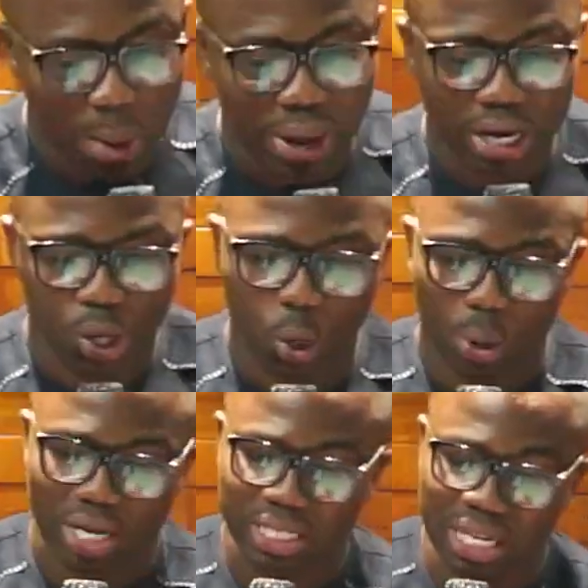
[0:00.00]
that God
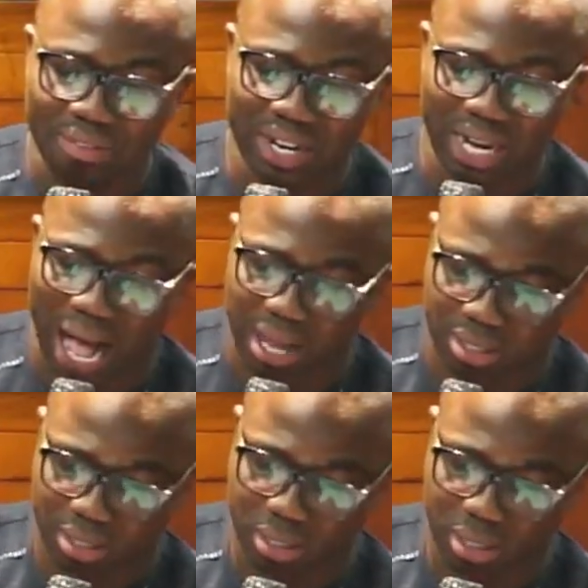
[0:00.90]
has given us
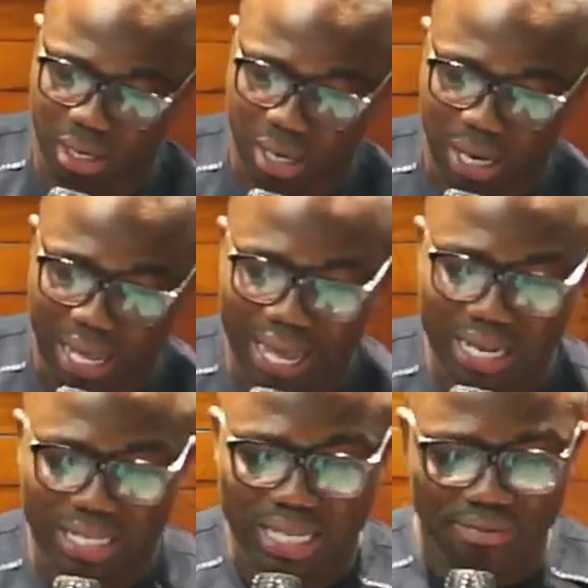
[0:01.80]
is
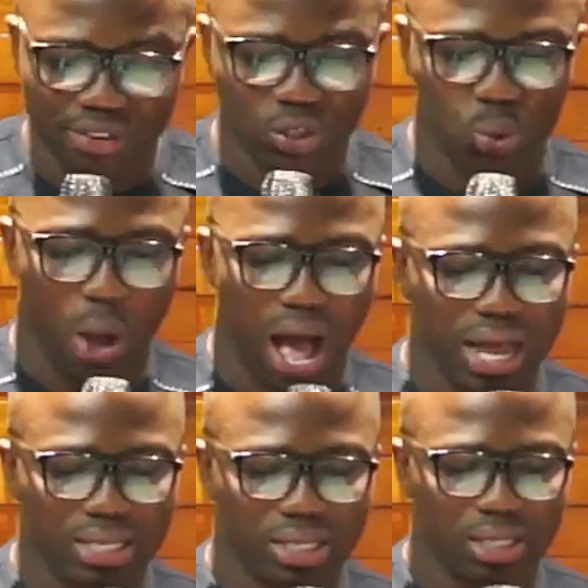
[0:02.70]
given to
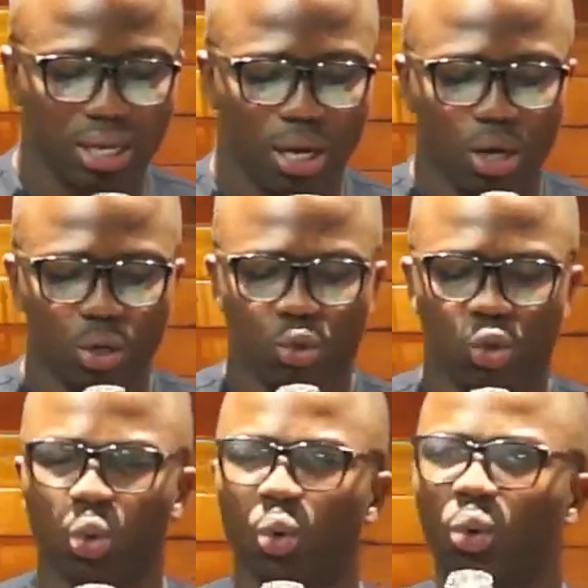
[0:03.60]
us
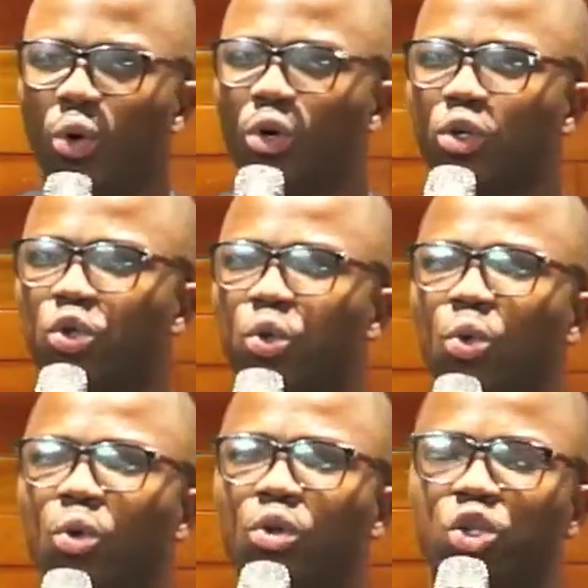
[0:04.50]
to to
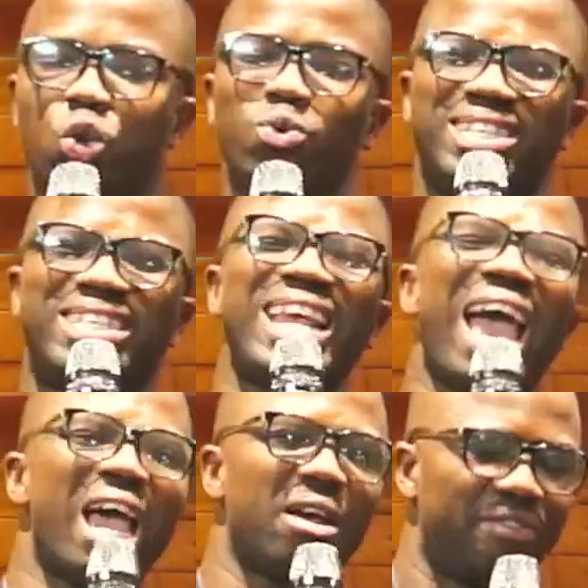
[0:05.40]
to
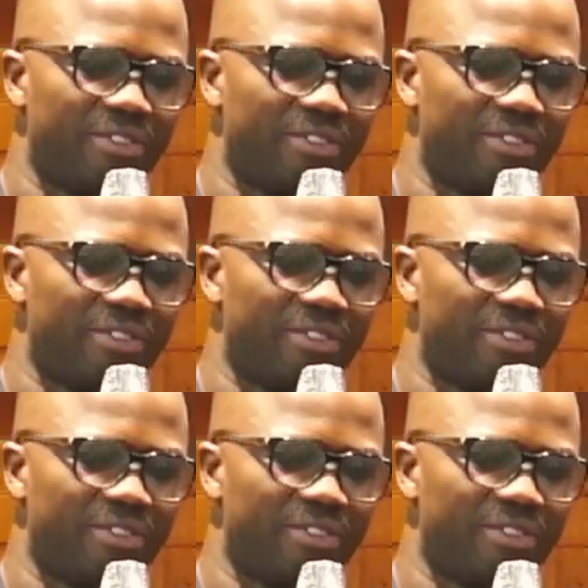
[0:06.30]
serve